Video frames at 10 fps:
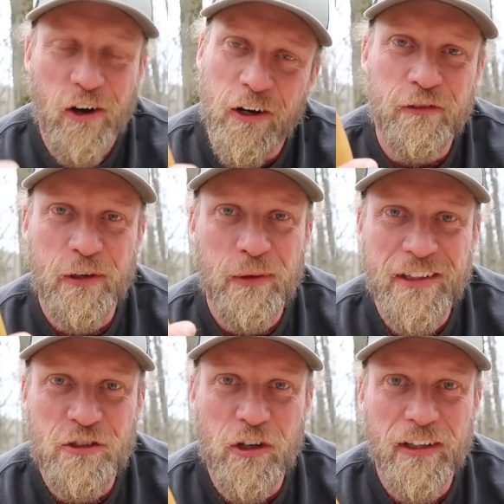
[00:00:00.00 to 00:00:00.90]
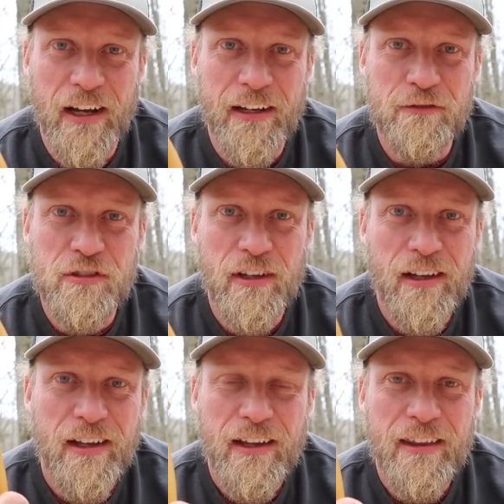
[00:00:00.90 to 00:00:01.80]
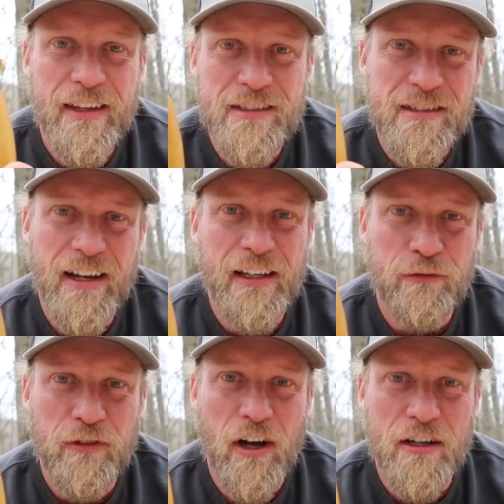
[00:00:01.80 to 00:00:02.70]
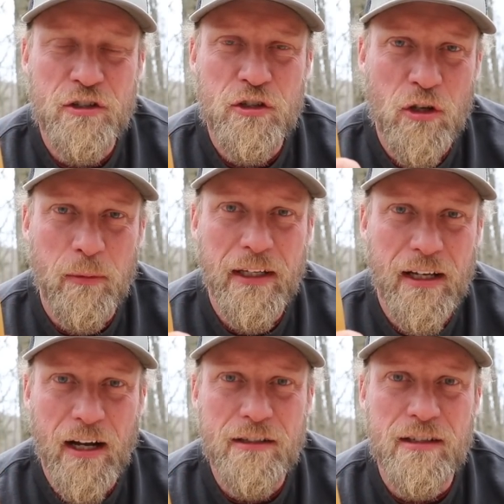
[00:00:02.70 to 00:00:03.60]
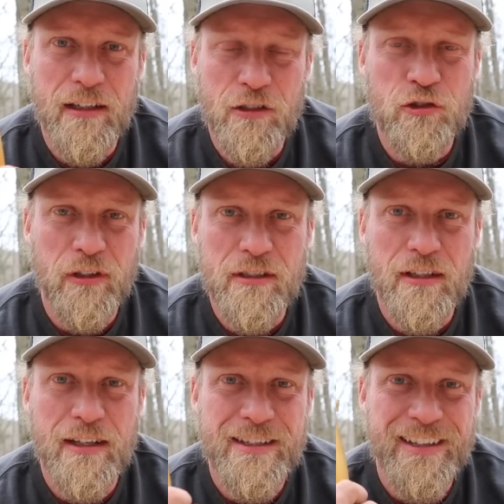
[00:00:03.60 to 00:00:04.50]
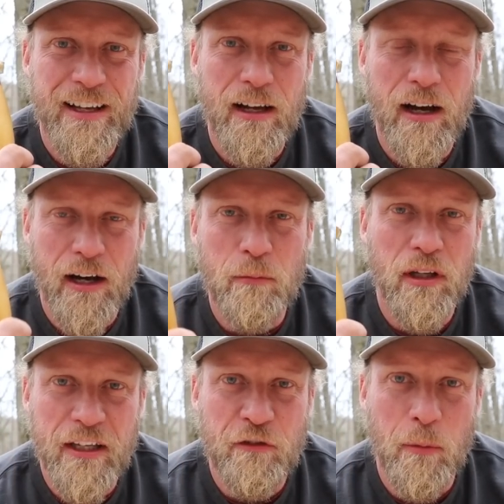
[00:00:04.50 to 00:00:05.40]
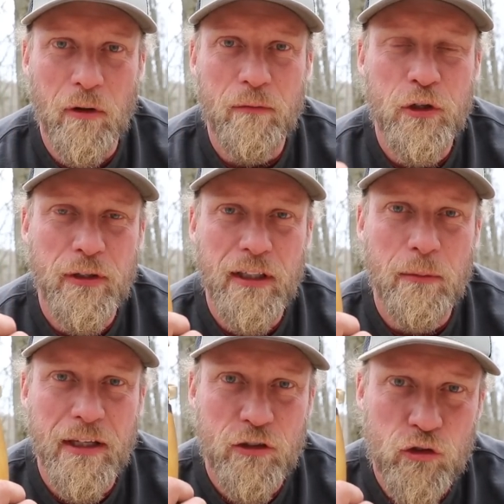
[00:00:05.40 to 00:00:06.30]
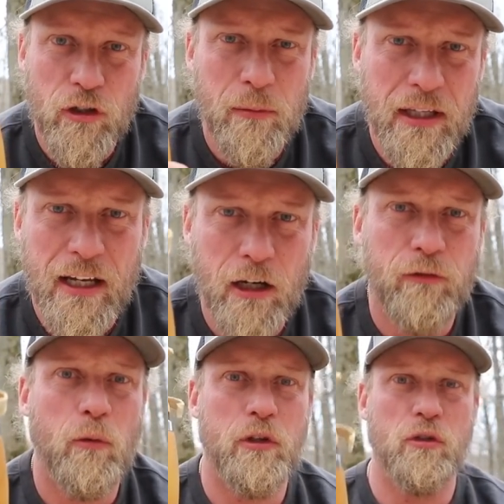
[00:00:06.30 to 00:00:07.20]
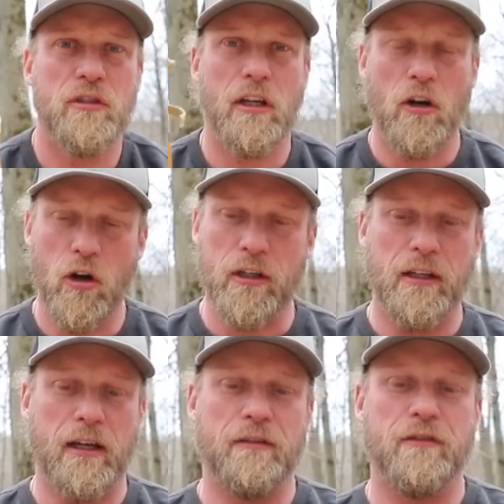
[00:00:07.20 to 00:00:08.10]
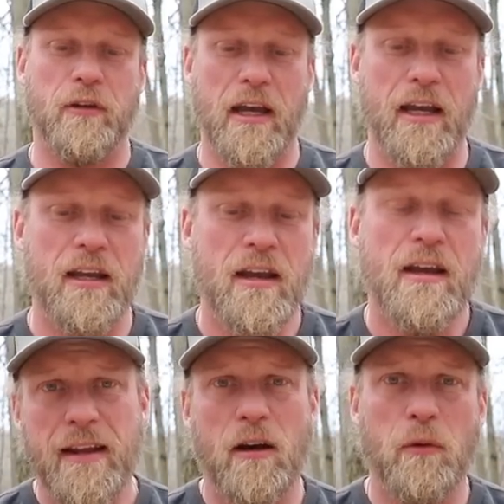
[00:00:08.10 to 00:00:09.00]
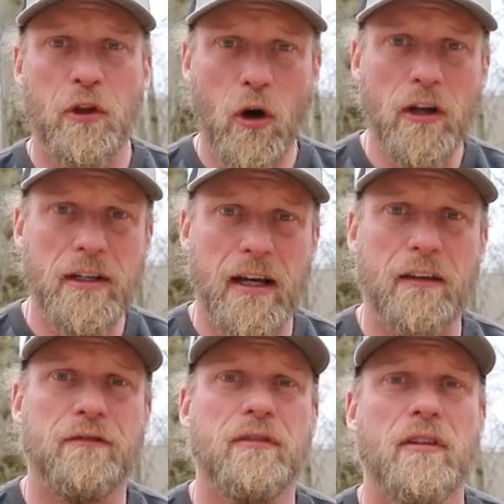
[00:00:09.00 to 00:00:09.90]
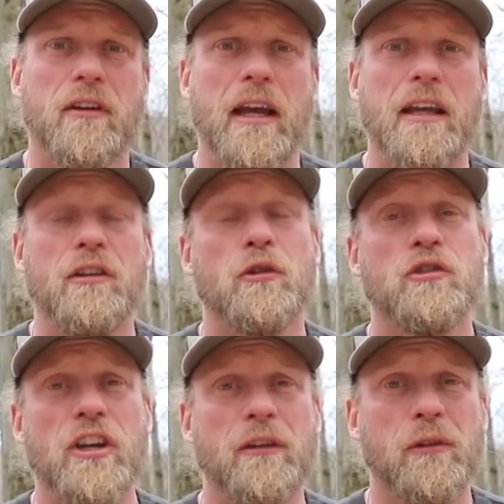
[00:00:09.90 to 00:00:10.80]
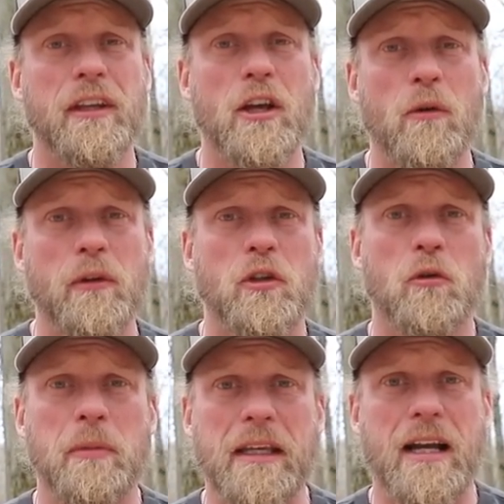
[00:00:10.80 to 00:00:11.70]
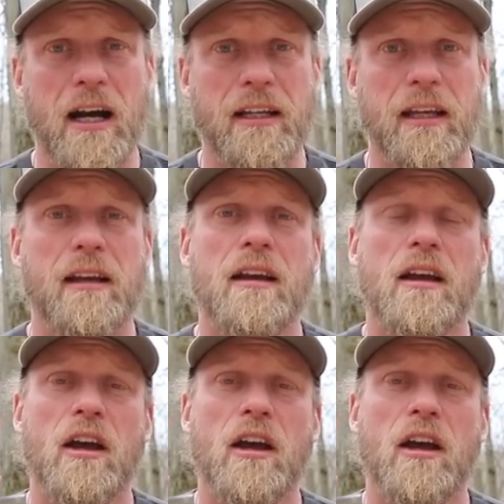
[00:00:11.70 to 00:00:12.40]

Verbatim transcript: carving with these hook knives. This knife causes so many cuts and injuries, it is unbelievable. You need to be extremely careful when using a hook knife, okay? Now, with a hook knife, okay, you're generally going to be cutting